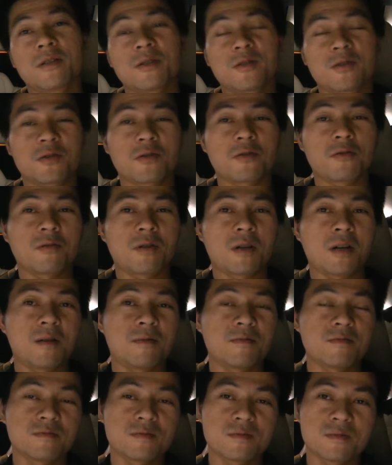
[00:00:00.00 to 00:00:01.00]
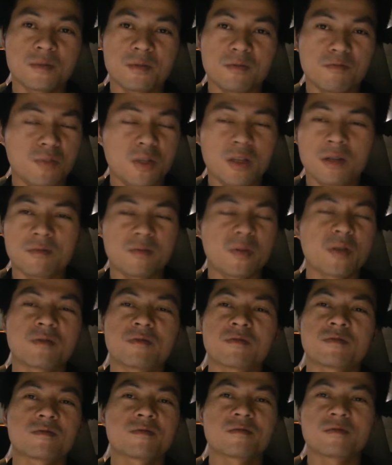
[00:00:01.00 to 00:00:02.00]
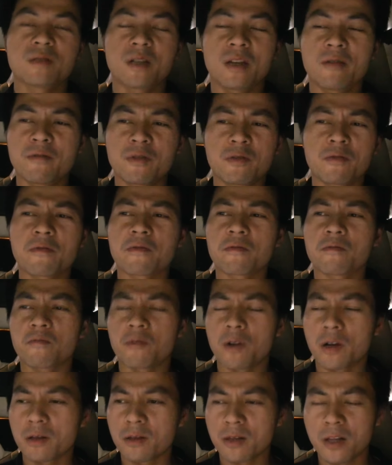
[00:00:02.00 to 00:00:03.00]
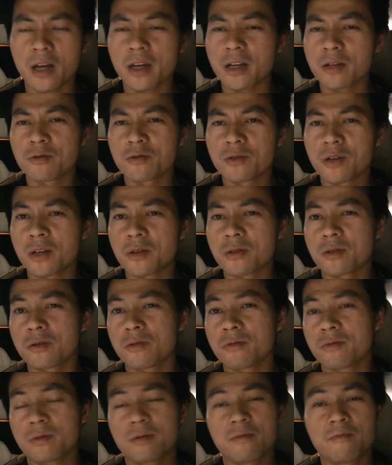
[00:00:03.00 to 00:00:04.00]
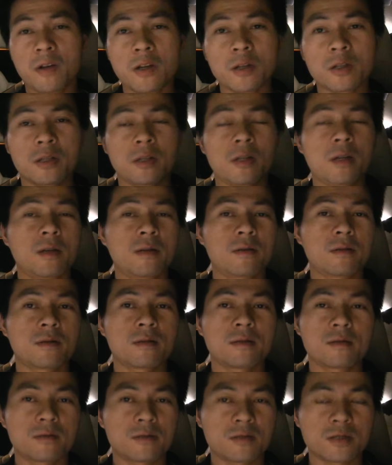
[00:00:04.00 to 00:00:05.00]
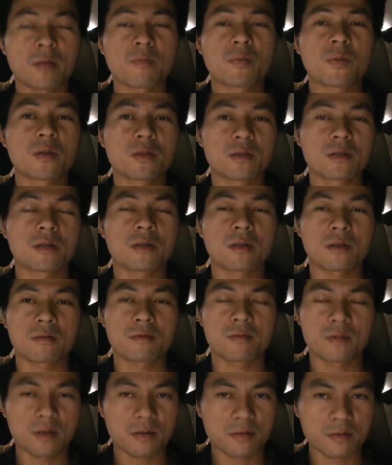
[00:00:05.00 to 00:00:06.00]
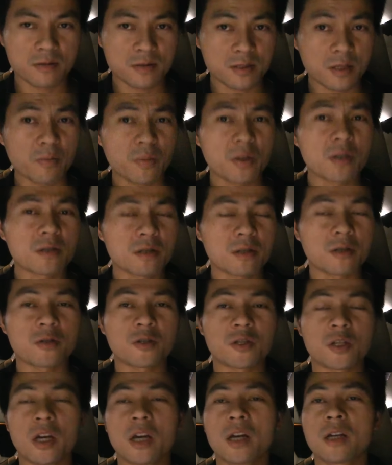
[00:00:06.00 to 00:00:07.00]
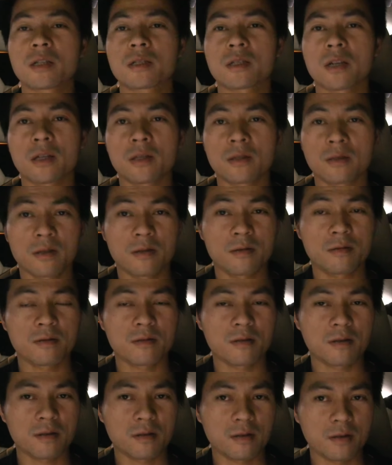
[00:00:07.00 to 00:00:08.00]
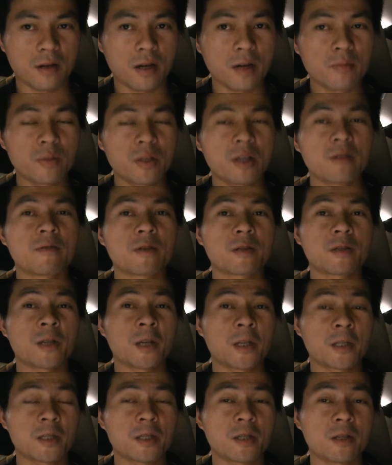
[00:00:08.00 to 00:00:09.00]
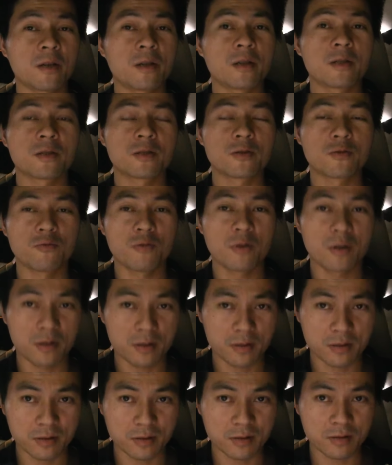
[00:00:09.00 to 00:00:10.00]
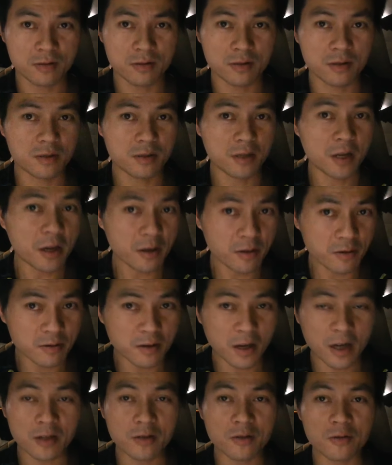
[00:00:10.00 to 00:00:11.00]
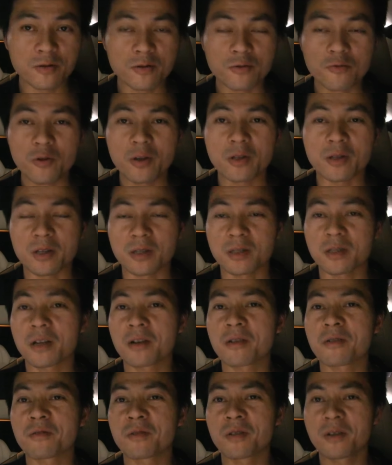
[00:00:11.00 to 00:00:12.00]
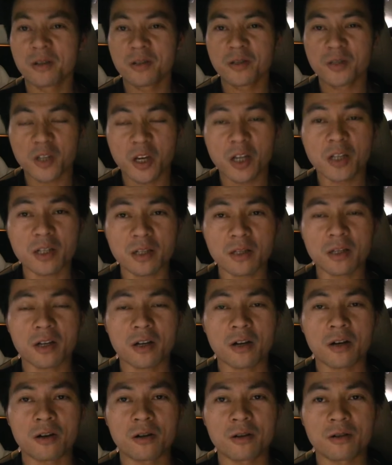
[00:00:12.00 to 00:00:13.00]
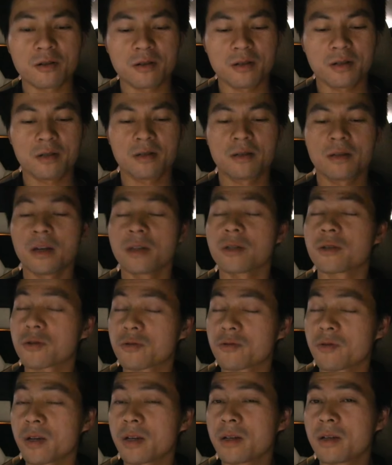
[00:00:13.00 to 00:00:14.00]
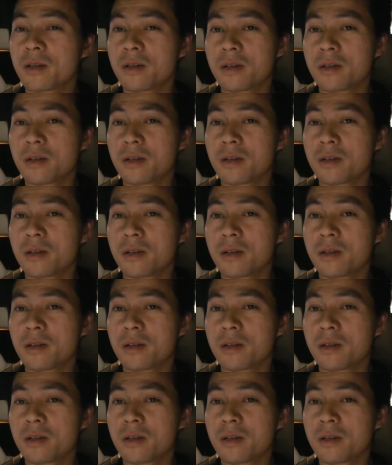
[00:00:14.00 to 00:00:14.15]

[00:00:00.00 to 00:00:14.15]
So, um, believe, I mean, even if you like it or not, you know, eventually something's gonna something's gonna change, and then I believe that Tesla is doing. They are actually doing this. They are changing the car uh, industry.